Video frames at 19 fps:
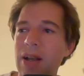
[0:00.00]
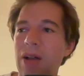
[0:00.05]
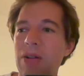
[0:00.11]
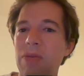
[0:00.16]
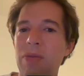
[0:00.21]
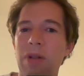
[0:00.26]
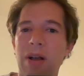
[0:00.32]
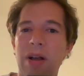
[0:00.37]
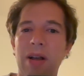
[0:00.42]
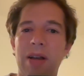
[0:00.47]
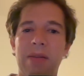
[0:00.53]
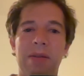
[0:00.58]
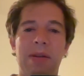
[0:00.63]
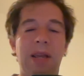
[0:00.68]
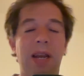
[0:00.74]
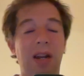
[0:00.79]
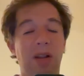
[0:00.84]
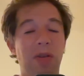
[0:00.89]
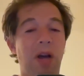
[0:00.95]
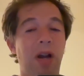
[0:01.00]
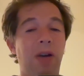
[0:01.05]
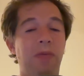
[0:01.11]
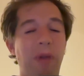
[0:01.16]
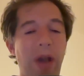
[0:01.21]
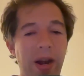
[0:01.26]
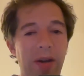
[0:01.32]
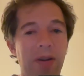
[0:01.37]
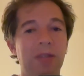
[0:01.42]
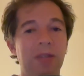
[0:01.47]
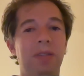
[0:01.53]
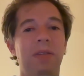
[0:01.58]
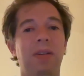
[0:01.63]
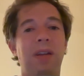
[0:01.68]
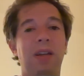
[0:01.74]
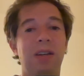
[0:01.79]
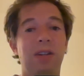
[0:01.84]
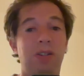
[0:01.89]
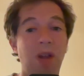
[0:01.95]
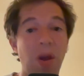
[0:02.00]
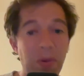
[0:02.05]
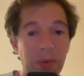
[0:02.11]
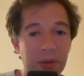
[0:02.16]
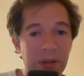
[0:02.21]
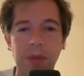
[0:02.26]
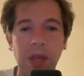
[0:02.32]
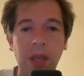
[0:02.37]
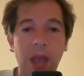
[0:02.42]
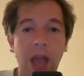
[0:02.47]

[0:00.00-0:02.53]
a lot of writers don't.